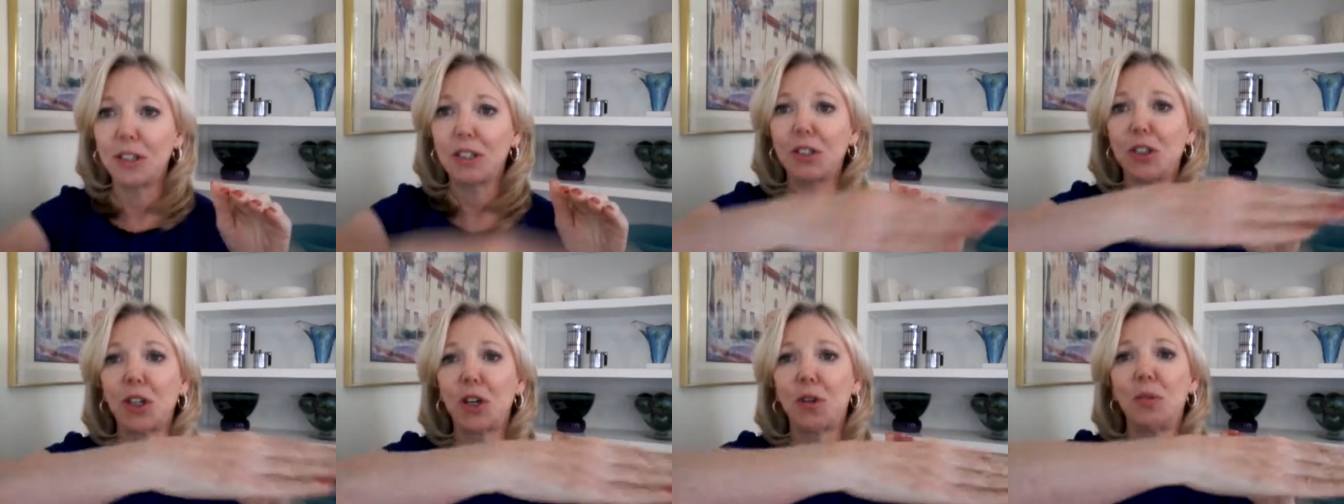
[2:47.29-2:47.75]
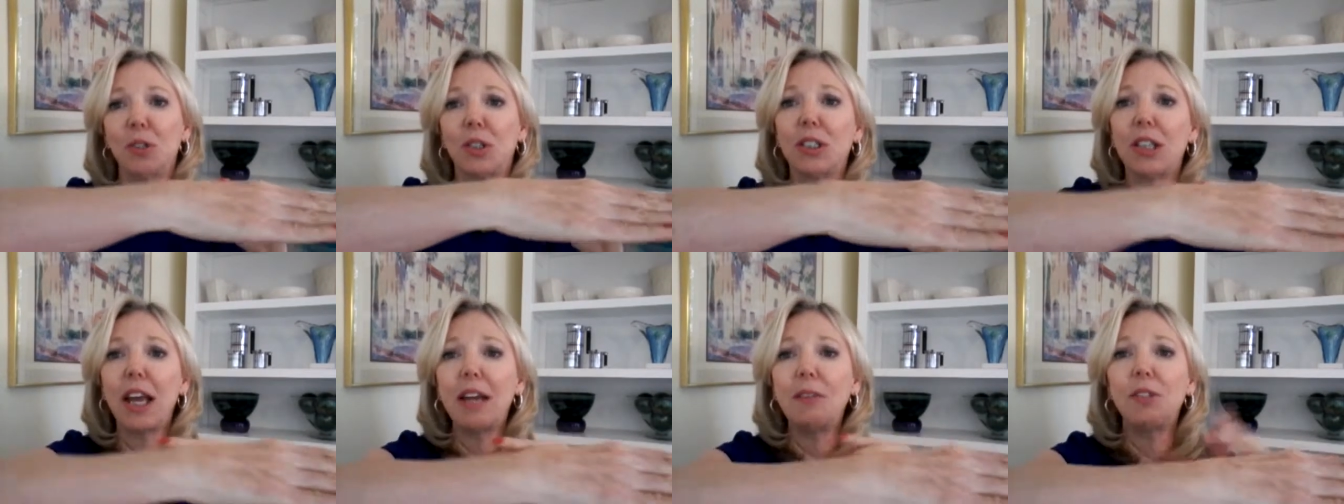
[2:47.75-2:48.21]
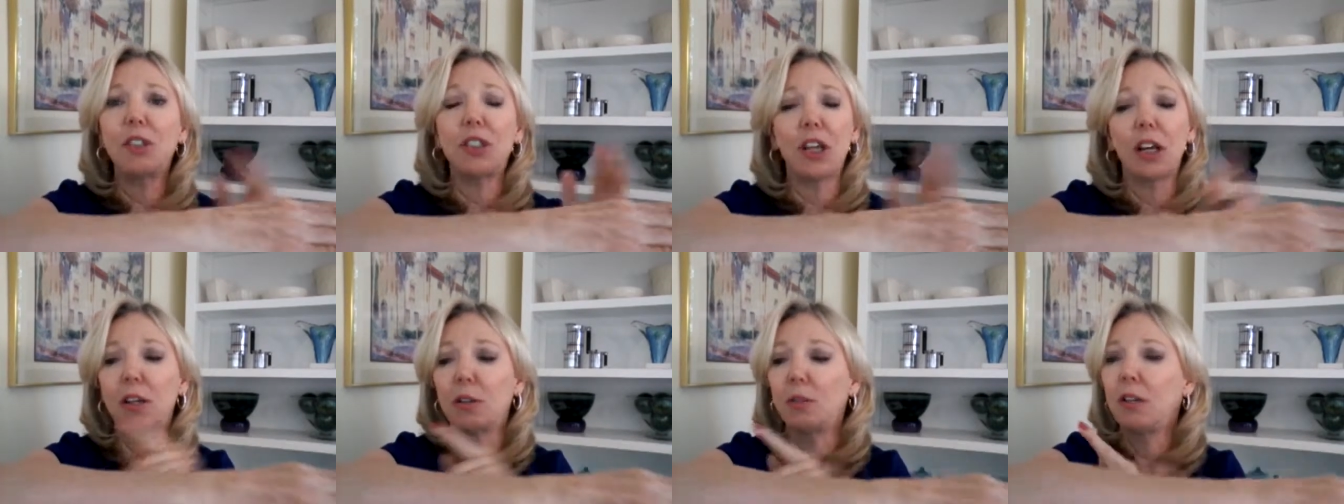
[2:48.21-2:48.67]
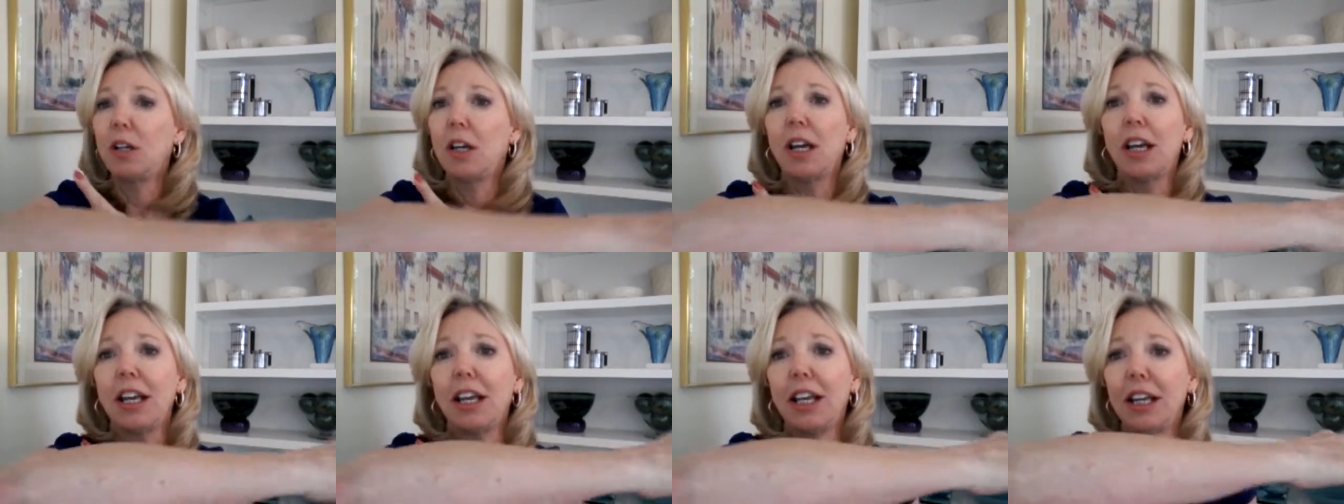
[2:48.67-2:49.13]
So the safe zone
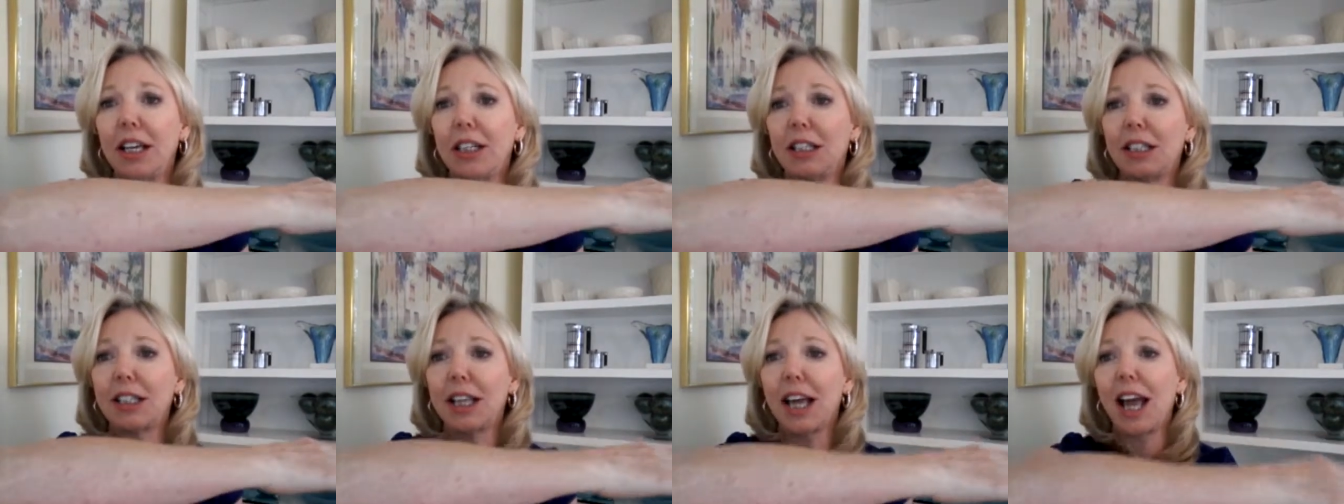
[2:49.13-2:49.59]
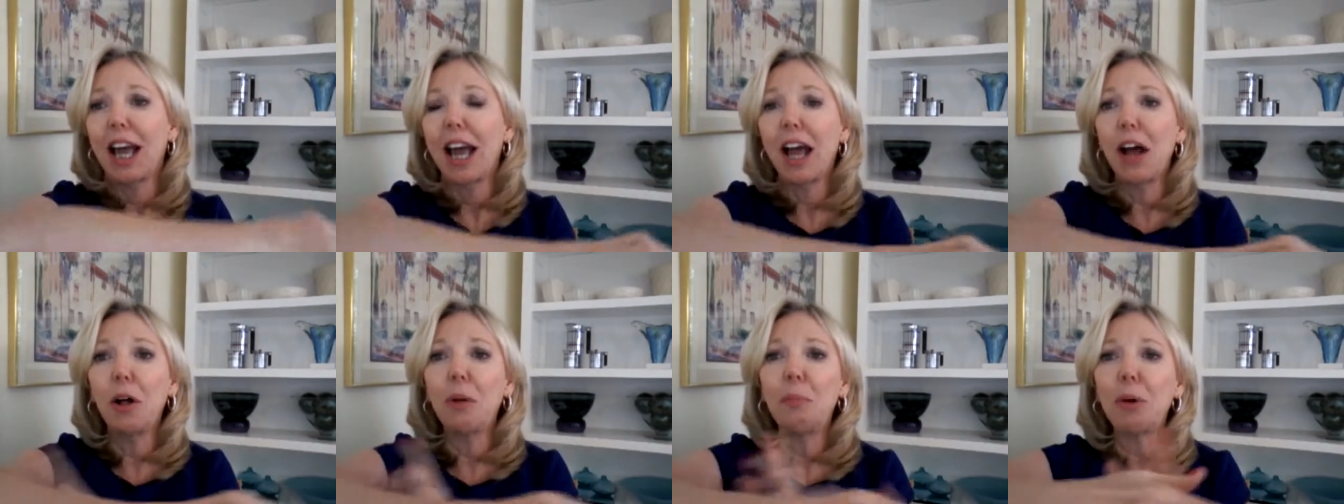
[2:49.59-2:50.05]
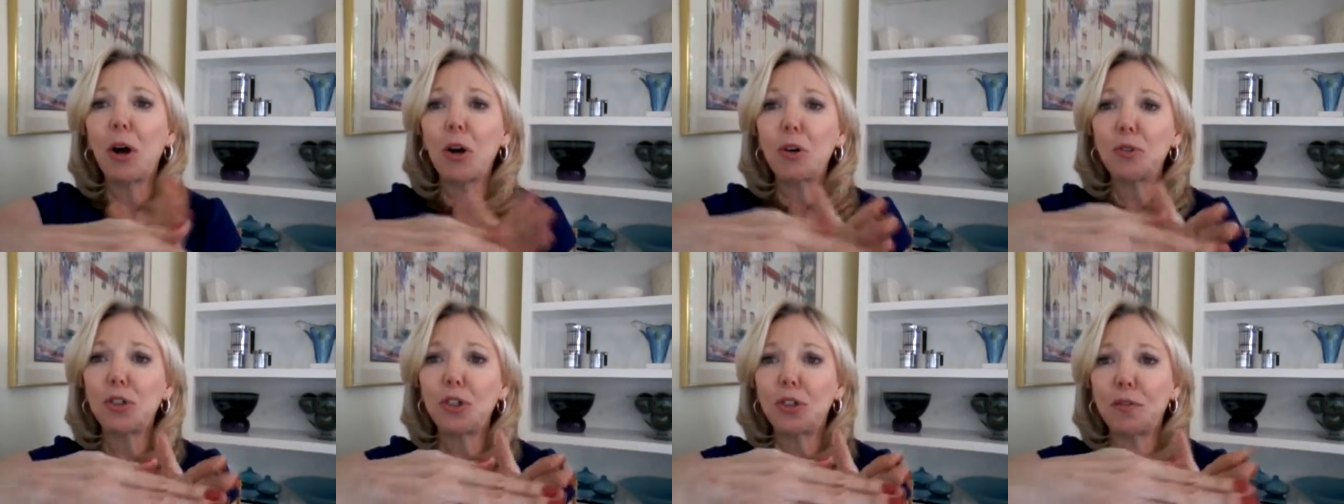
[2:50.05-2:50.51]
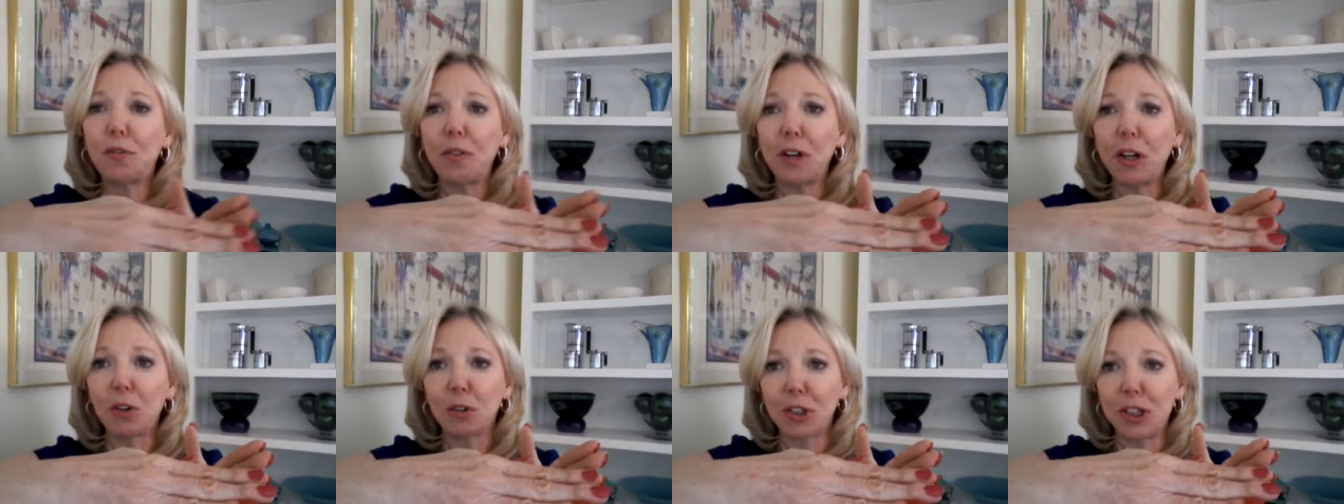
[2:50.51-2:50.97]
is elbow to
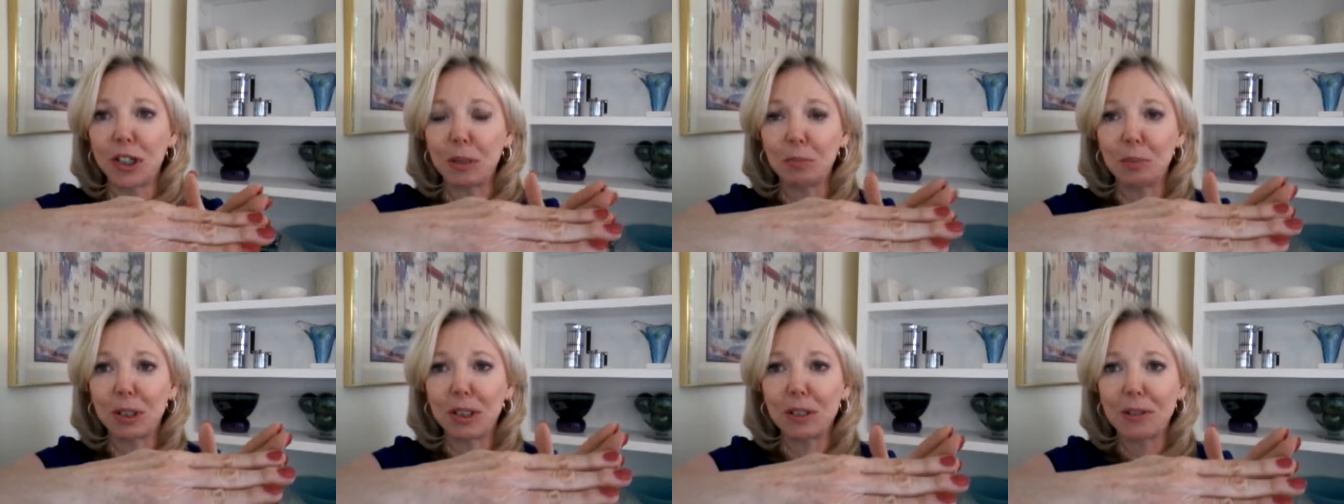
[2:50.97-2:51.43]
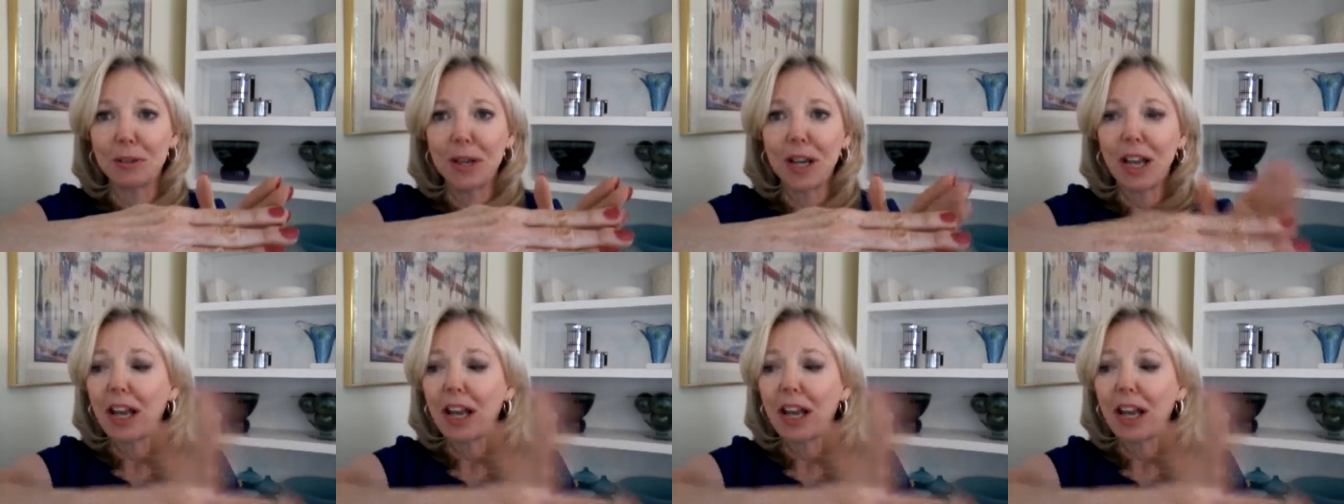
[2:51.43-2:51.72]
fingertips.